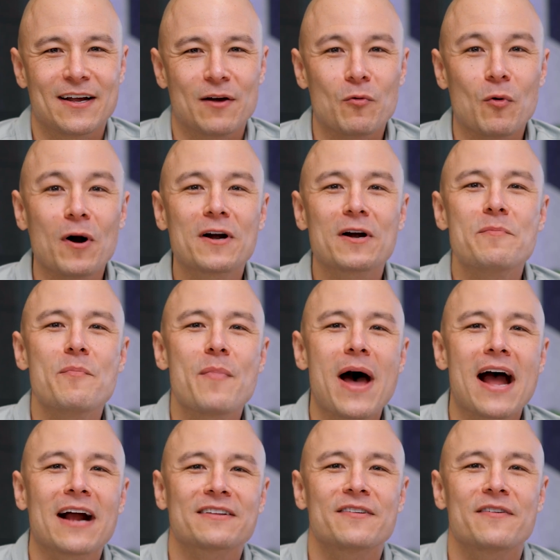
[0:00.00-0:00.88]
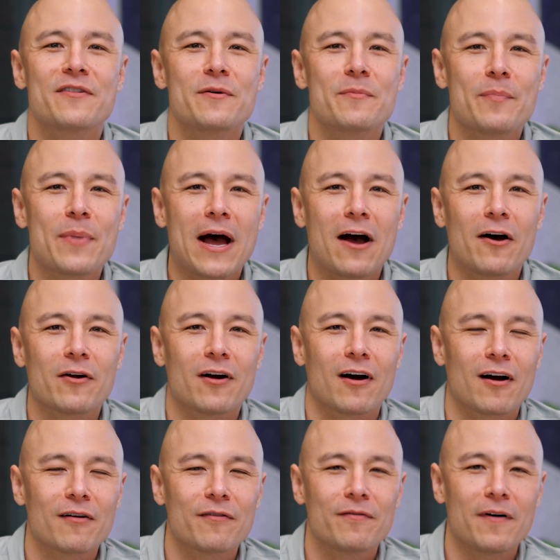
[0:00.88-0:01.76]
Welcome back to the
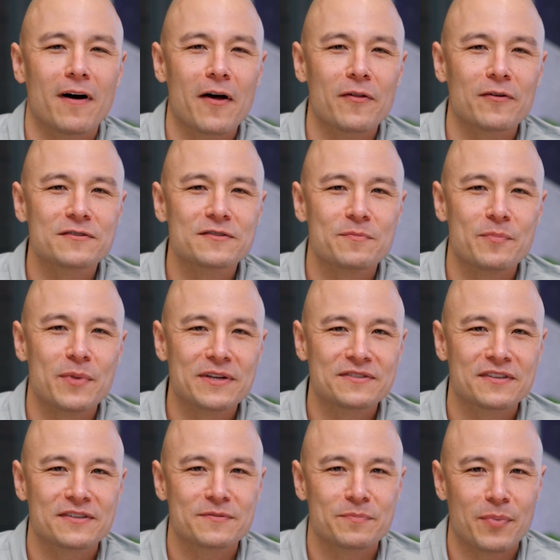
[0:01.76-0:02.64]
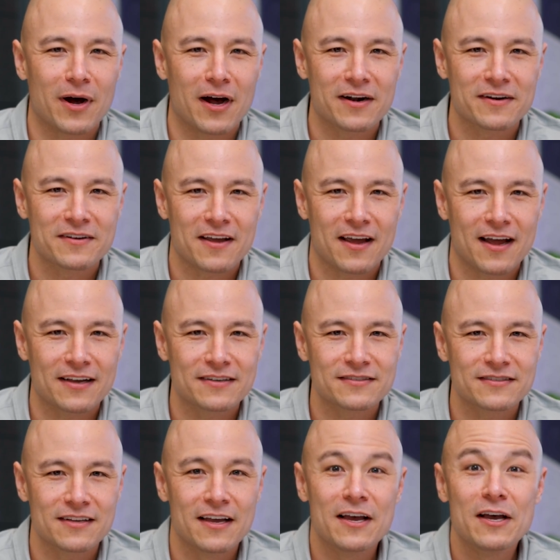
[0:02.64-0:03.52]
About Our Father's Business
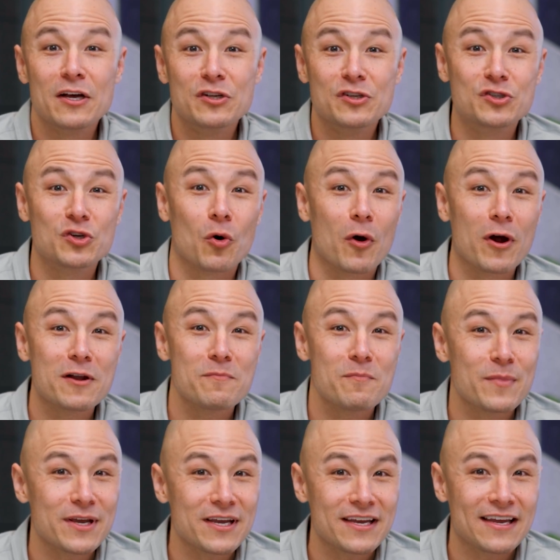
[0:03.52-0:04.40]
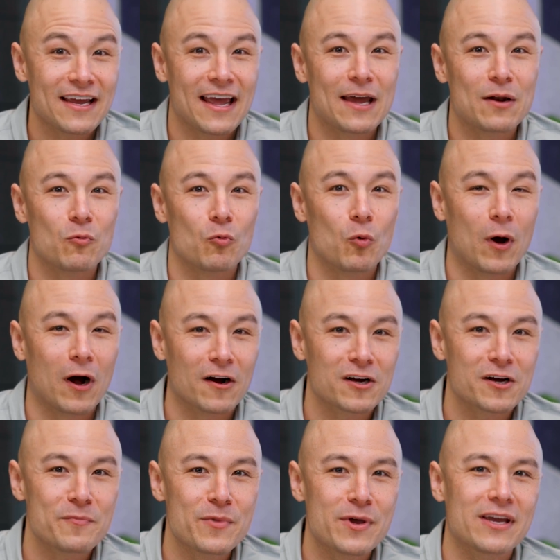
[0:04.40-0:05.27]
podcast. Join me in
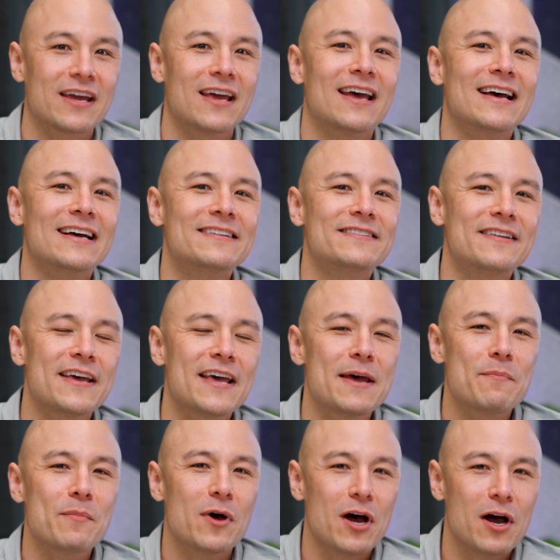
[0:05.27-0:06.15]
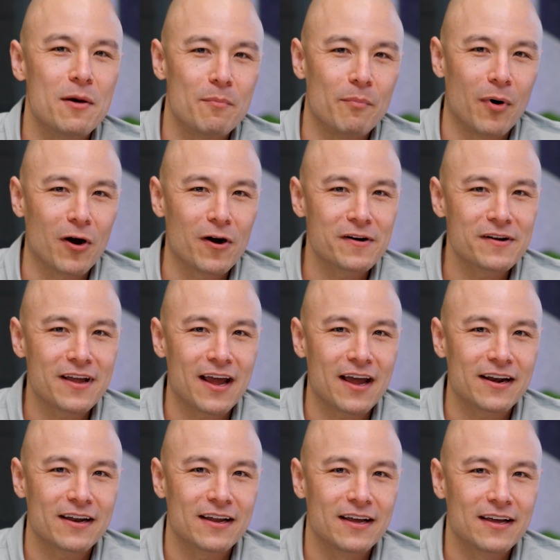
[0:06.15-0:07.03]
welcoming Tim
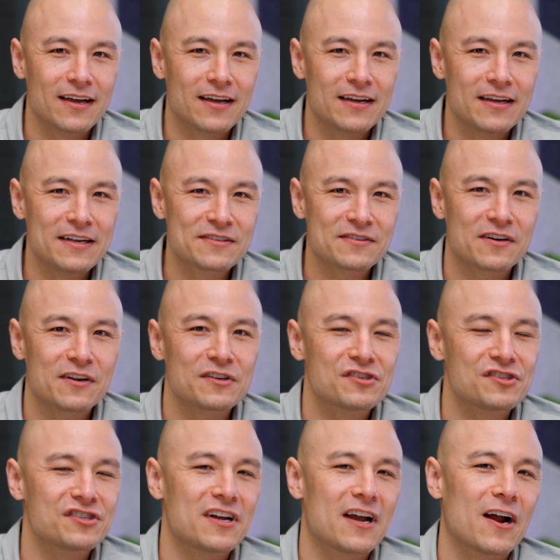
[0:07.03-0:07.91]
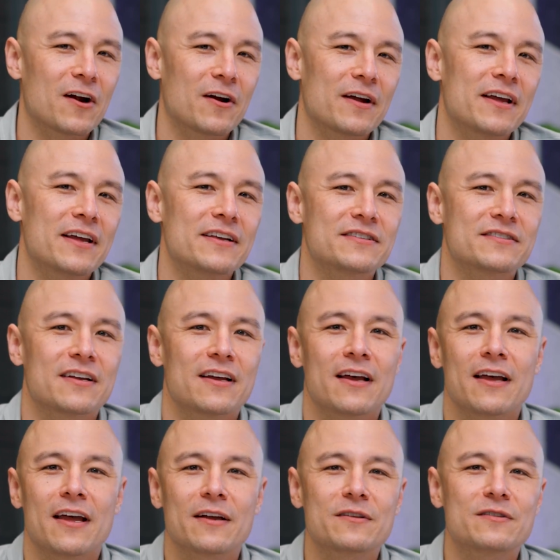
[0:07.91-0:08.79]
Barnett. He's going to share
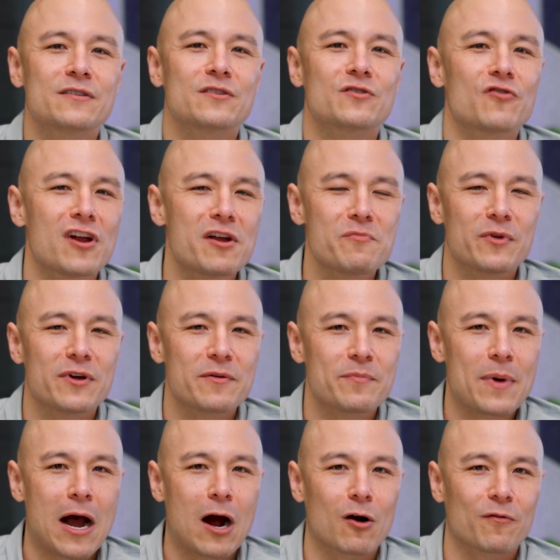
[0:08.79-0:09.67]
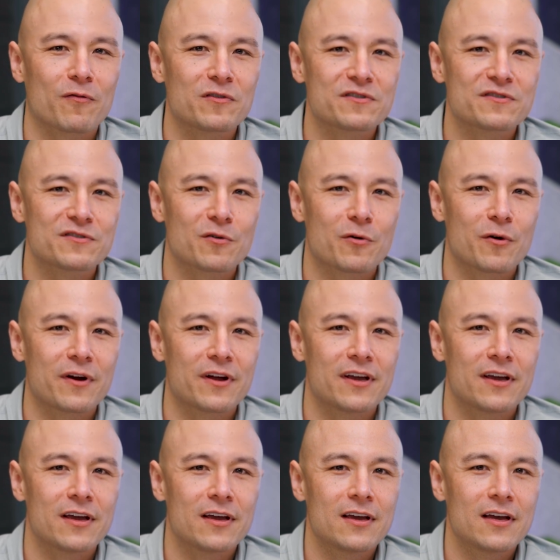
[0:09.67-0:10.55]
his extremely powerful
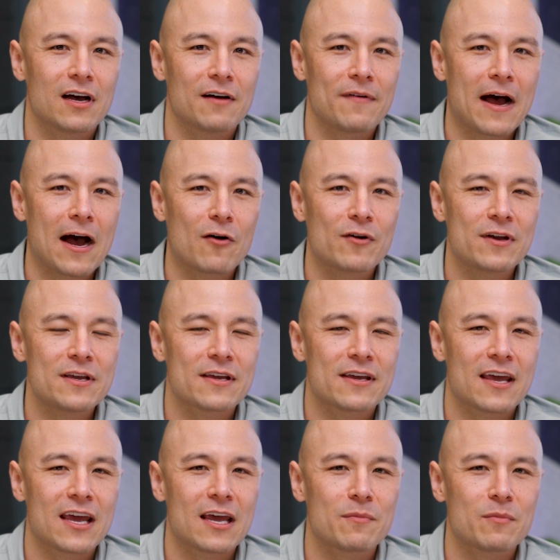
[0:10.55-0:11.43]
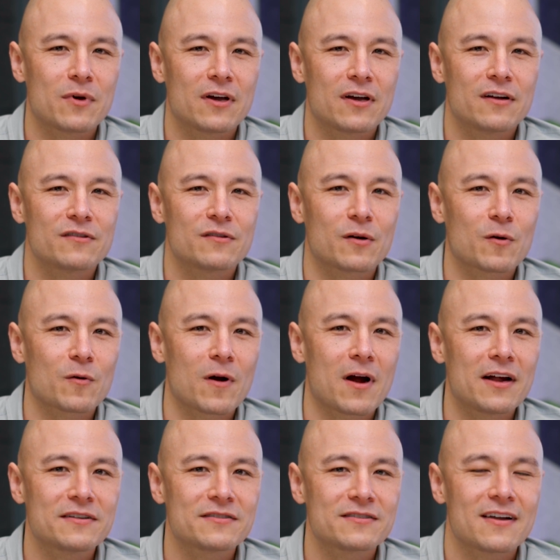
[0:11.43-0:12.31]
story of how he came to
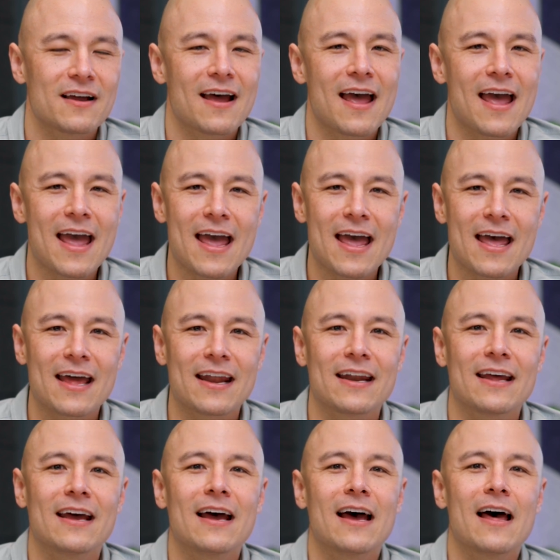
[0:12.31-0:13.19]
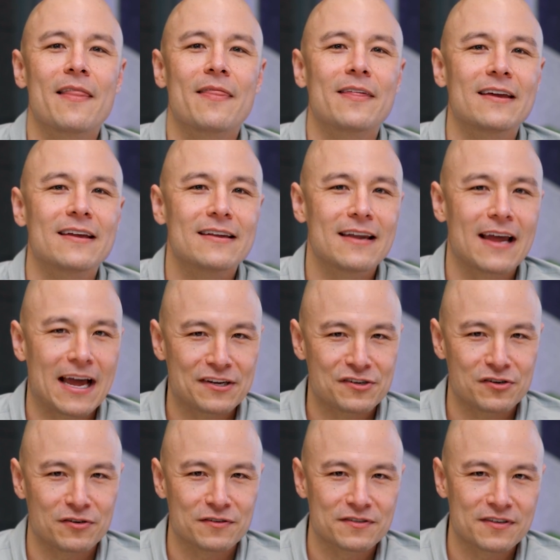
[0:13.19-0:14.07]
Christ and the
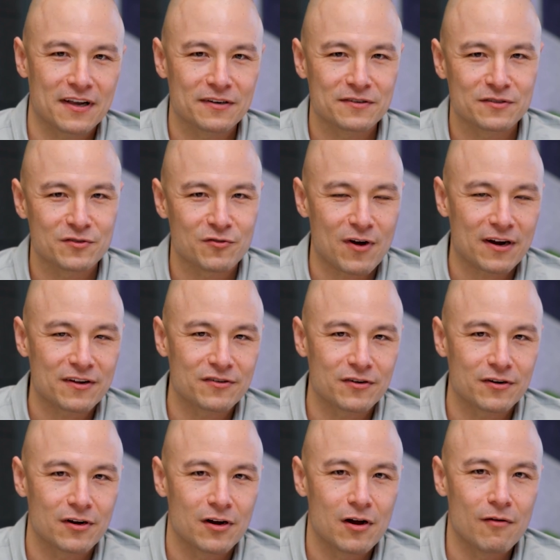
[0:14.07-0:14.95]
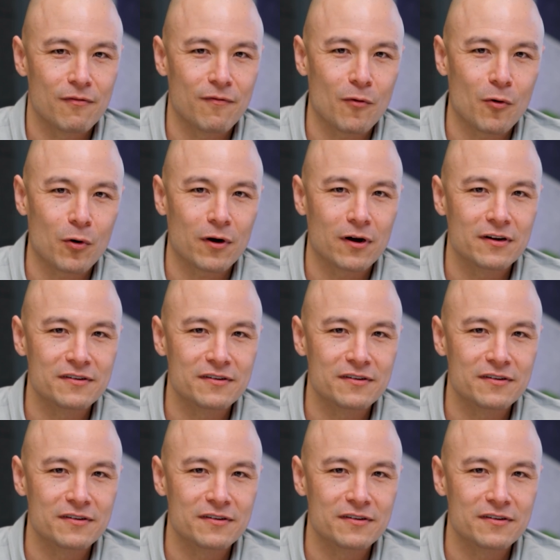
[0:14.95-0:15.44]
National Sales Director for